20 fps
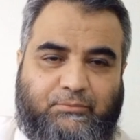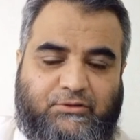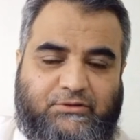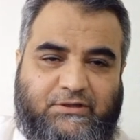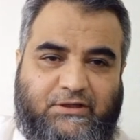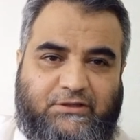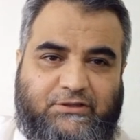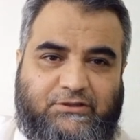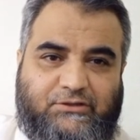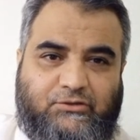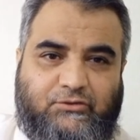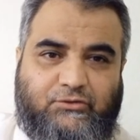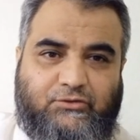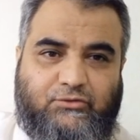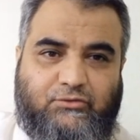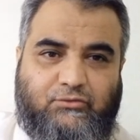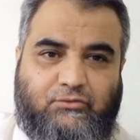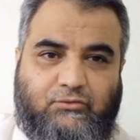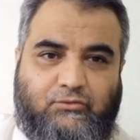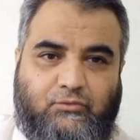presents to
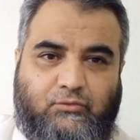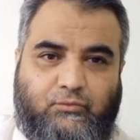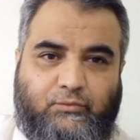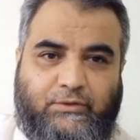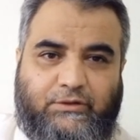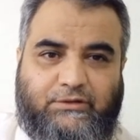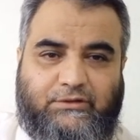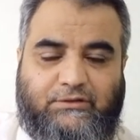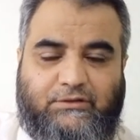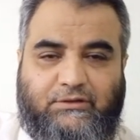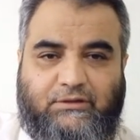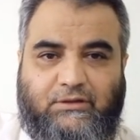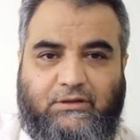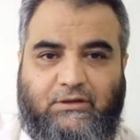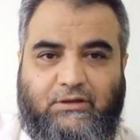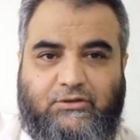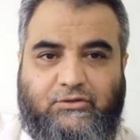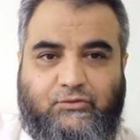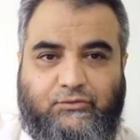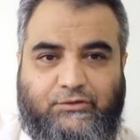you with
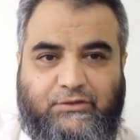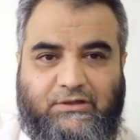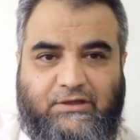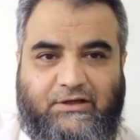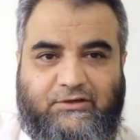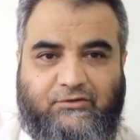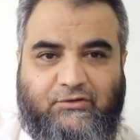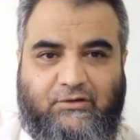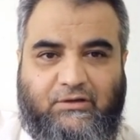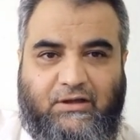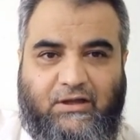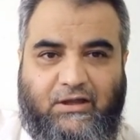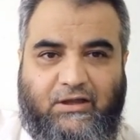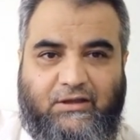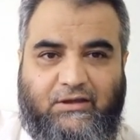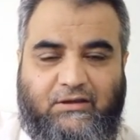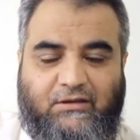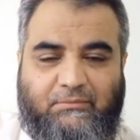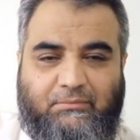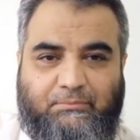unilateral
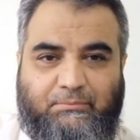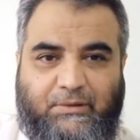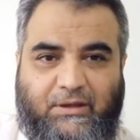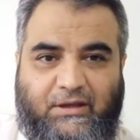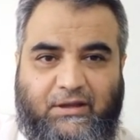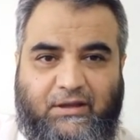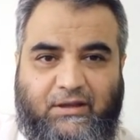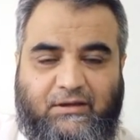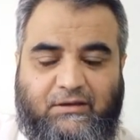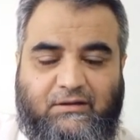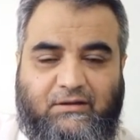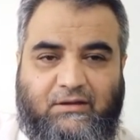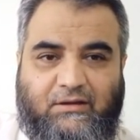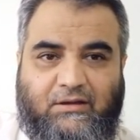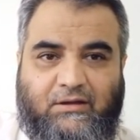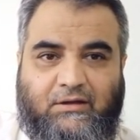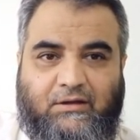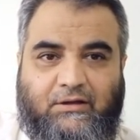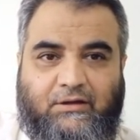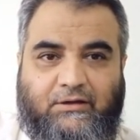eye pain,
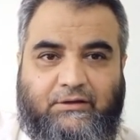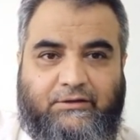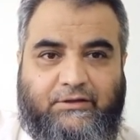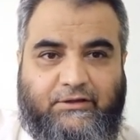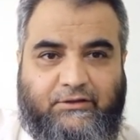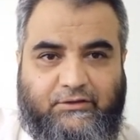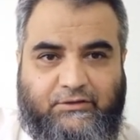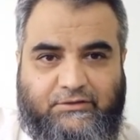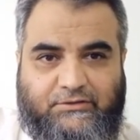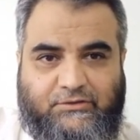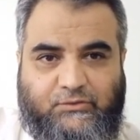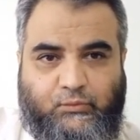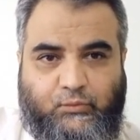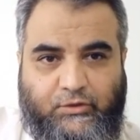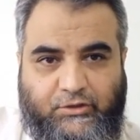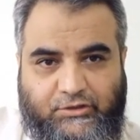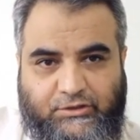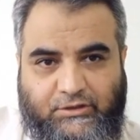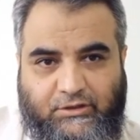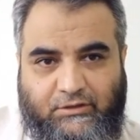decreased
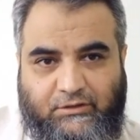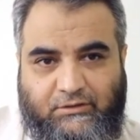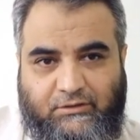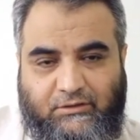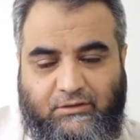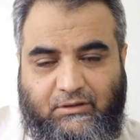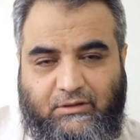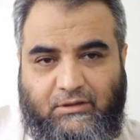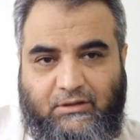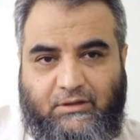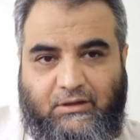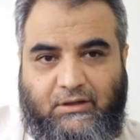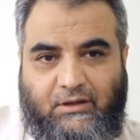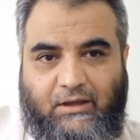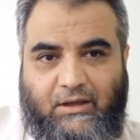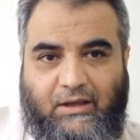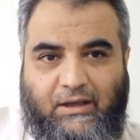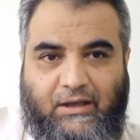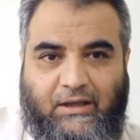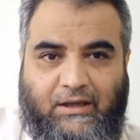vision,
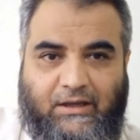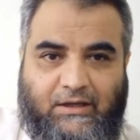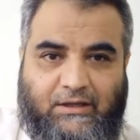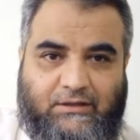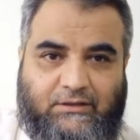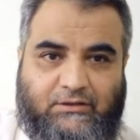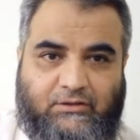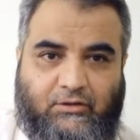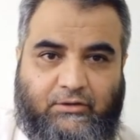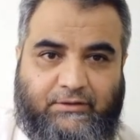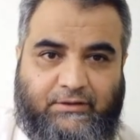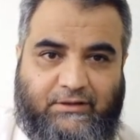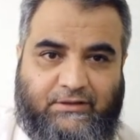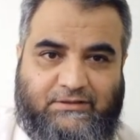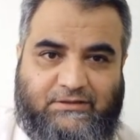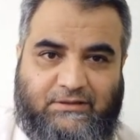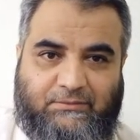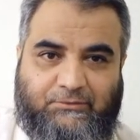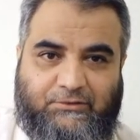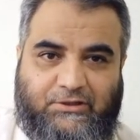and on
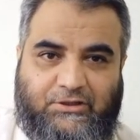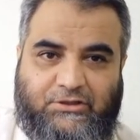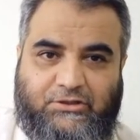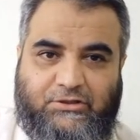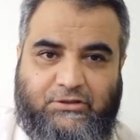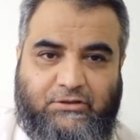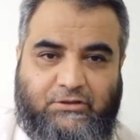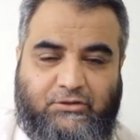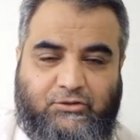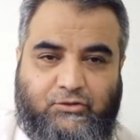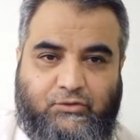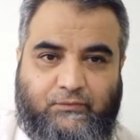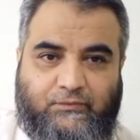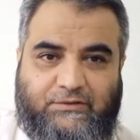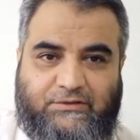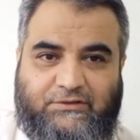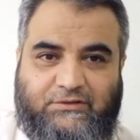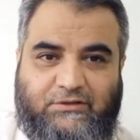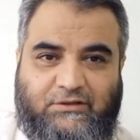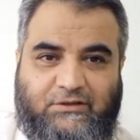examination you
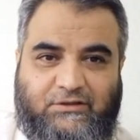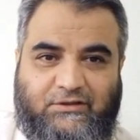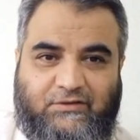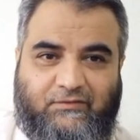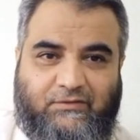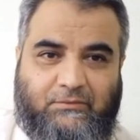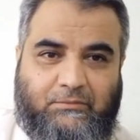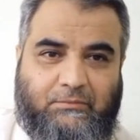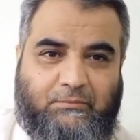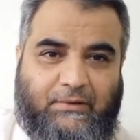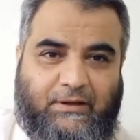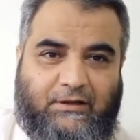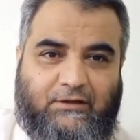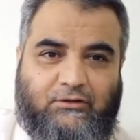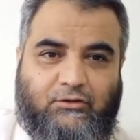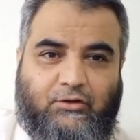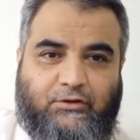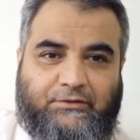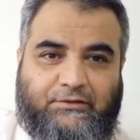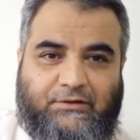will see there will be
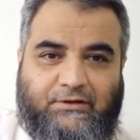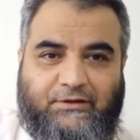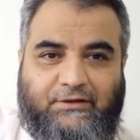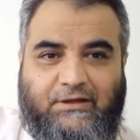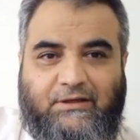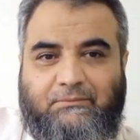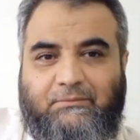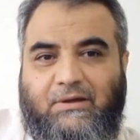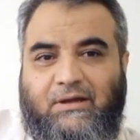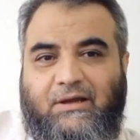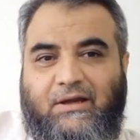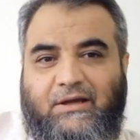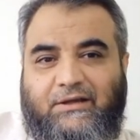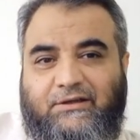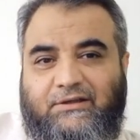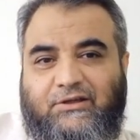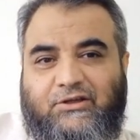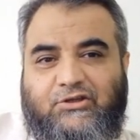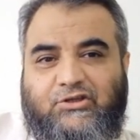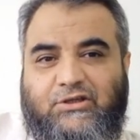mild corneal edema,
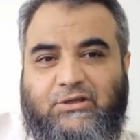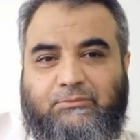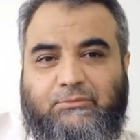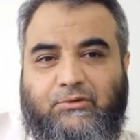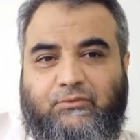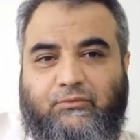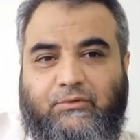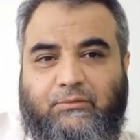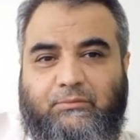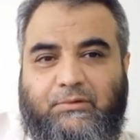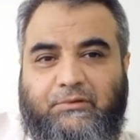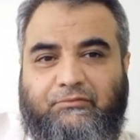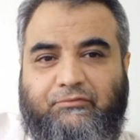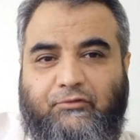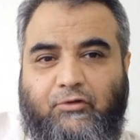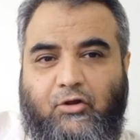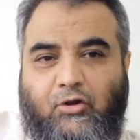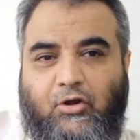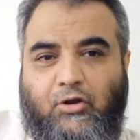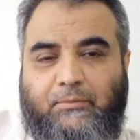anterior chamber will be
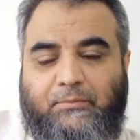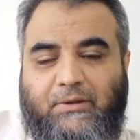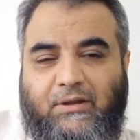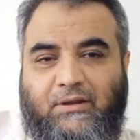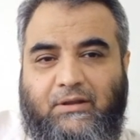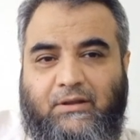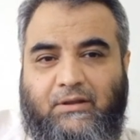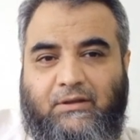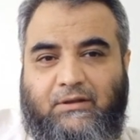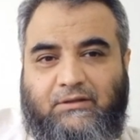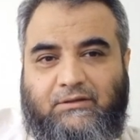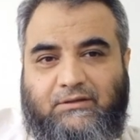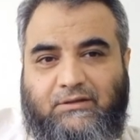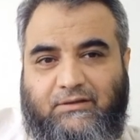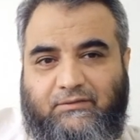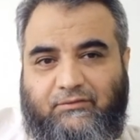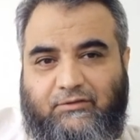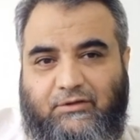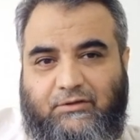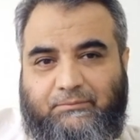formed,
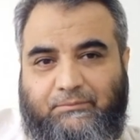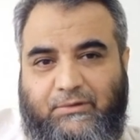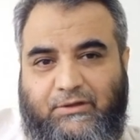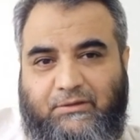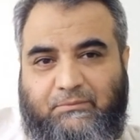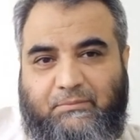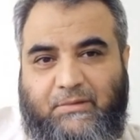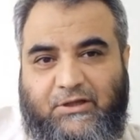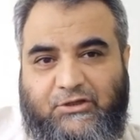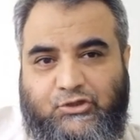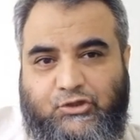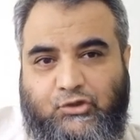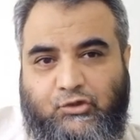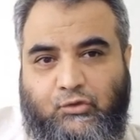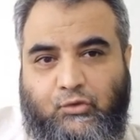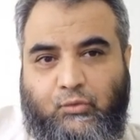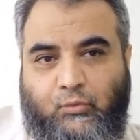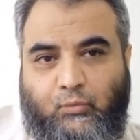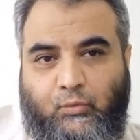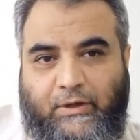there will be
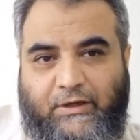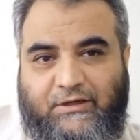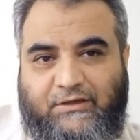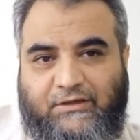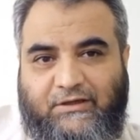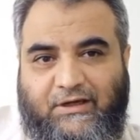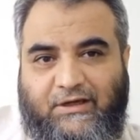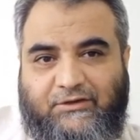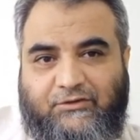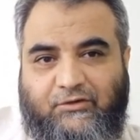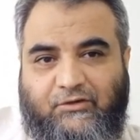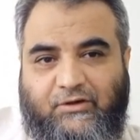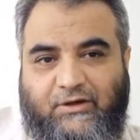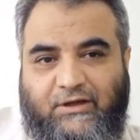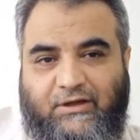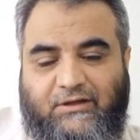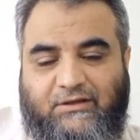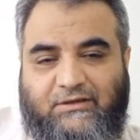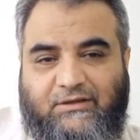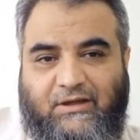mature white
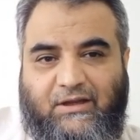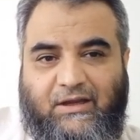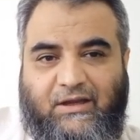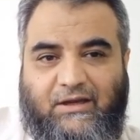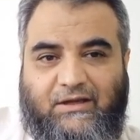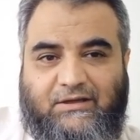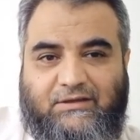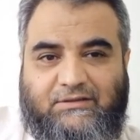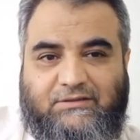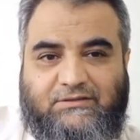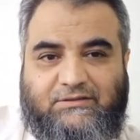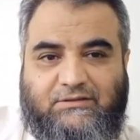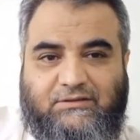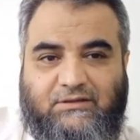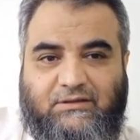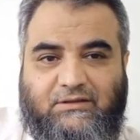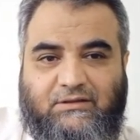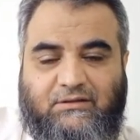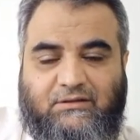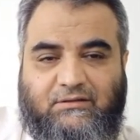cataract, and
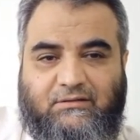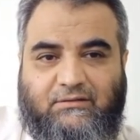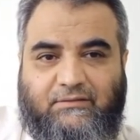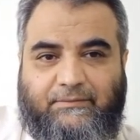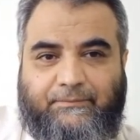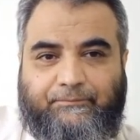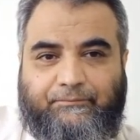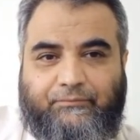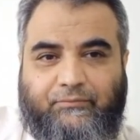there